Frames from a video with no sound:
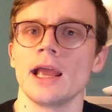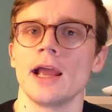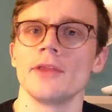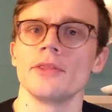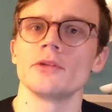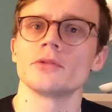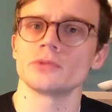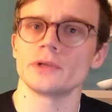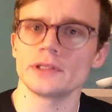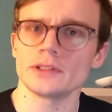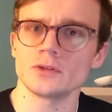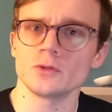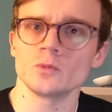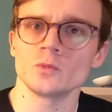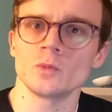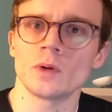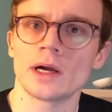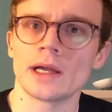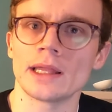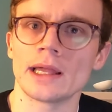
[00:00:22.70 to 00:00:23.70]
And the
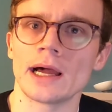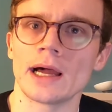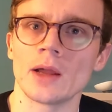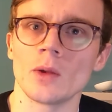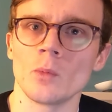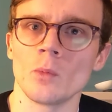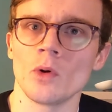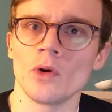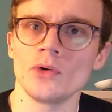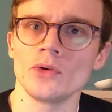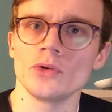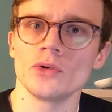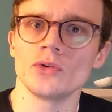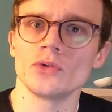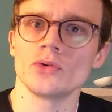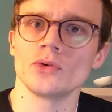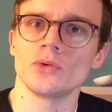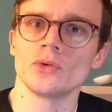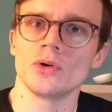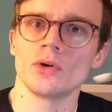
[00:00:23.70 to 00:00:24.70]
reason why I
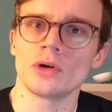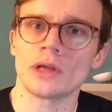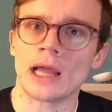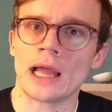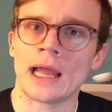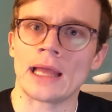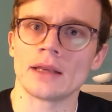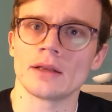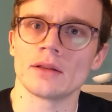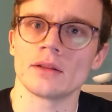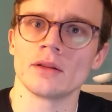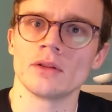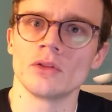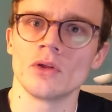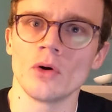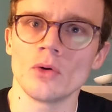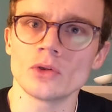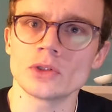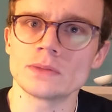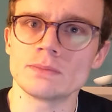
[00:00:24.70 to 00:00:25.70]
wanted to look at
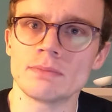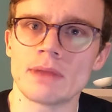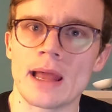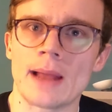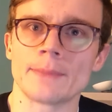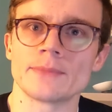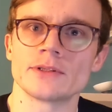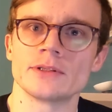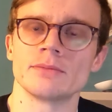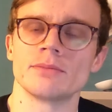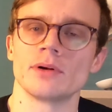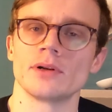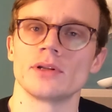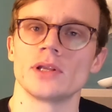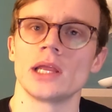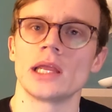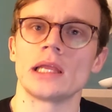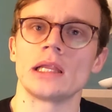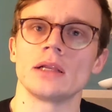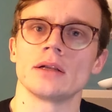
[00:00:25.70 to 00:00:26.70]
those maps in
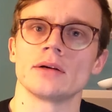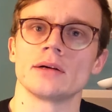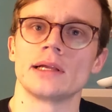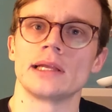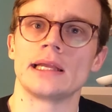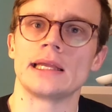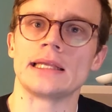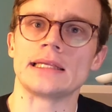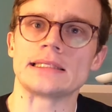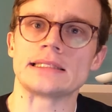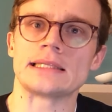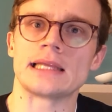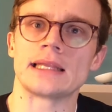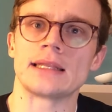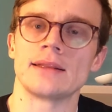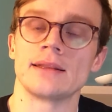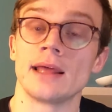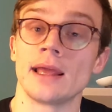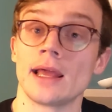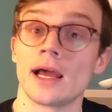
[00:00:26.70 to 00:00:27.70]
particular is
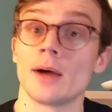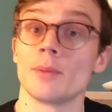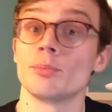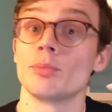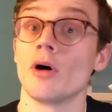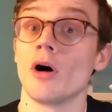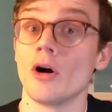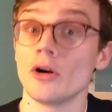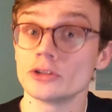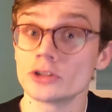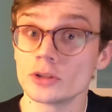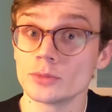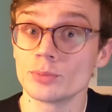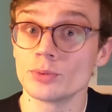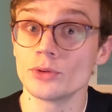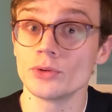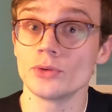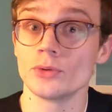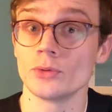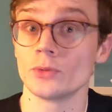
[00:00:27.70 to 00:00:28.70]
that they are also
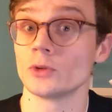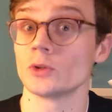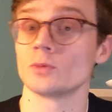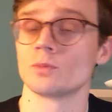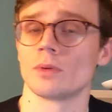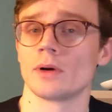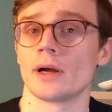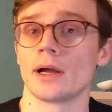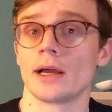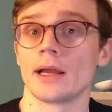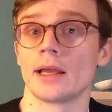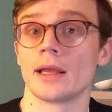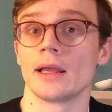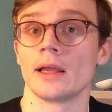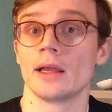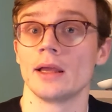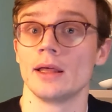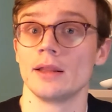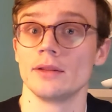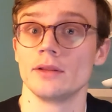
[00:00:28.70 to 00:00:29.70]
produced by
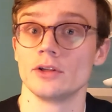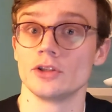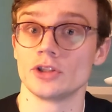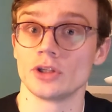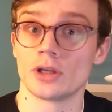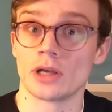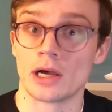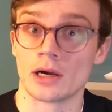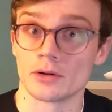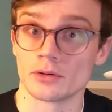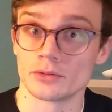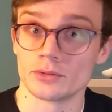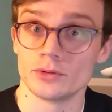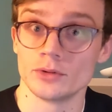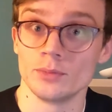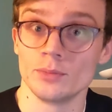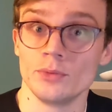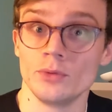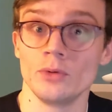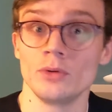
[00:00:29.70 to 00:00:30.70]
the Chicago
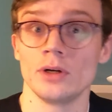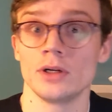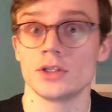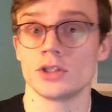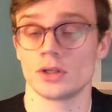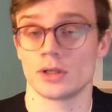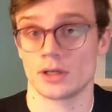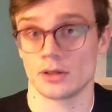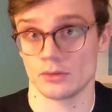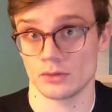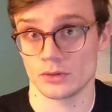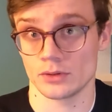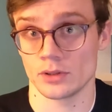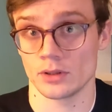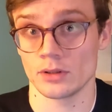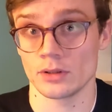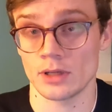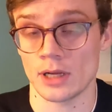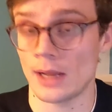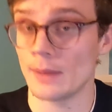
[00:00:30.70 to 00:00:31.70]
Tribune and Chicago
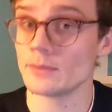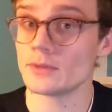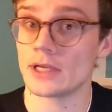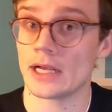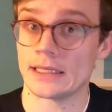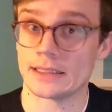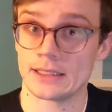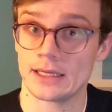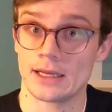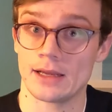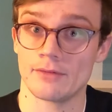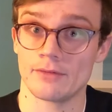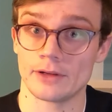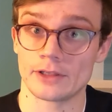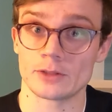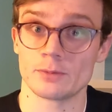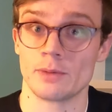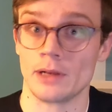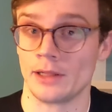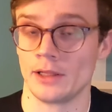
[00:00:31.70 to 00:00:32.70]
Sun-Times, as I have
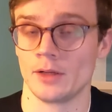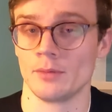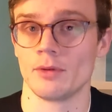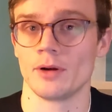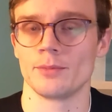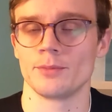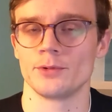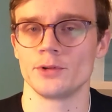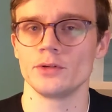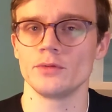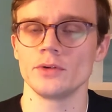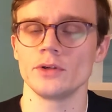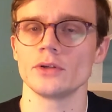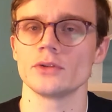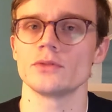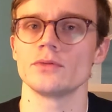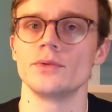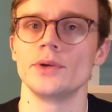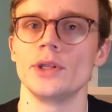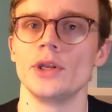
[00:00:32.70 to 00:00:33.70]
explained in my
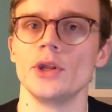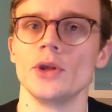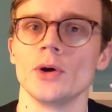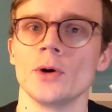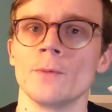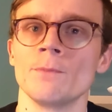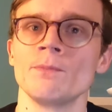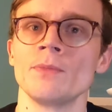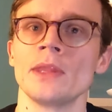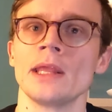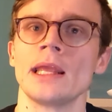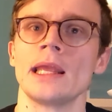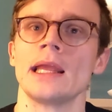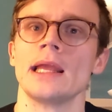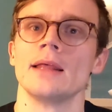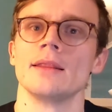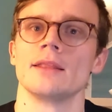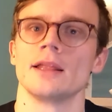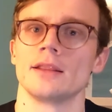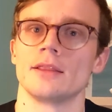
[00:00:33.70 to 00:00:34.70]
previous video,
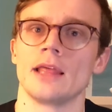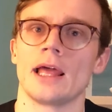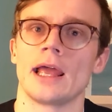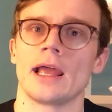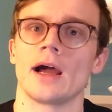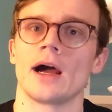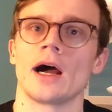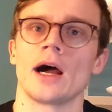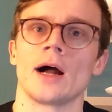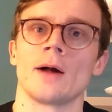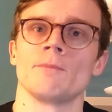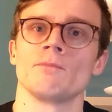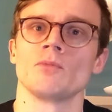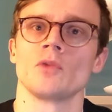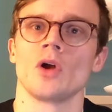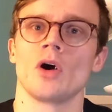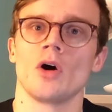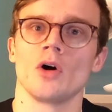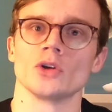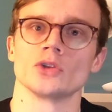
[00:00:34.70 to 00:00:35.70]
that they
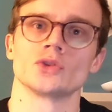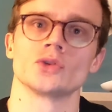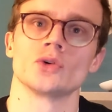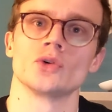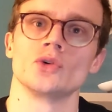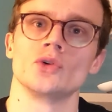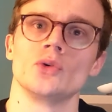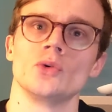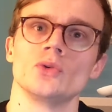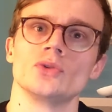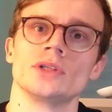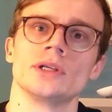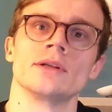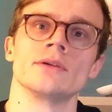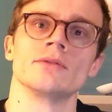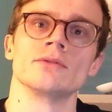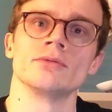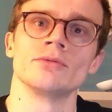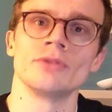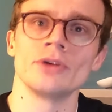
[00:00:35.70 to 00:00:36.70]
are also
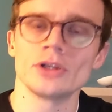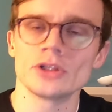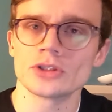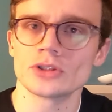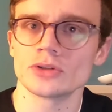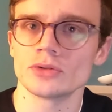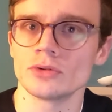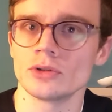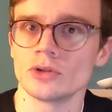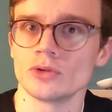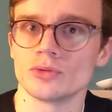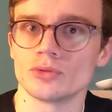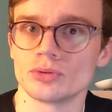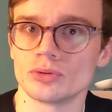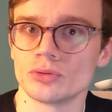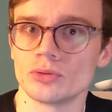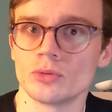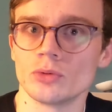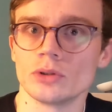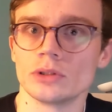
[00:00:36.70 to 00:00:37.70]
using visual
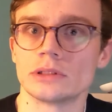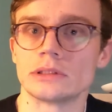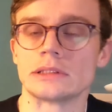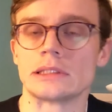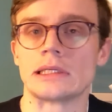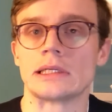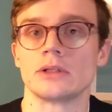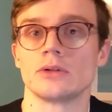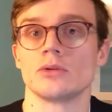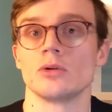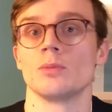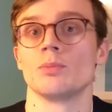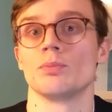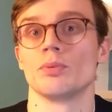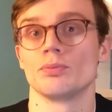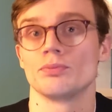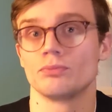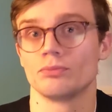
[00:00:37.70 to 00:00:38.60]
tools to